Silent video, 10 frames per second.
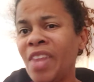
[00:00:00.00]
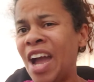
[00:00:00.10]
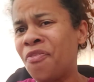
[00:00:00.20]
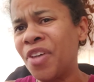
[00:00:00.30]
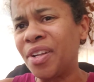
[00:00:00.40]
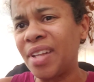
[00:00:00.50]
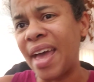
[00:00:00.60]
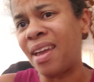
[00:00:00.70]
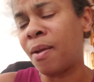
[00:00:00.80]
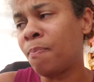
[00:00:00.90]
I feel
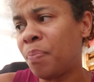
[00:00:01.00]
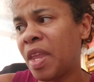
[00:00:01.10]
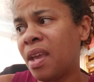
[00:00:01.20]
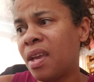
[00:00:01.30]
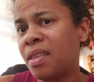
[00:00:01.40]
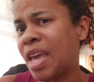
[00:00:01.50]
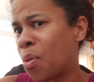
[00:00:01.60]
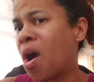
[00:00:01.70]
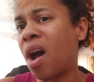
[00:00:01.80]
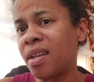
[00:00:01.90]
like they
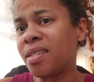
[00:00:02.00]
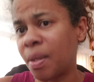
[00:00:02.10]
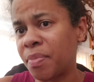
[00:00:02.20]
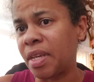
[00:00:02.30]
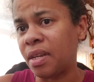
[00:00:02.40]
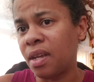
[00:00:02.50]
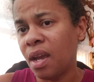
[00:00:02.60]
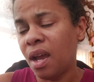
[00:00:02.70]
were onto something.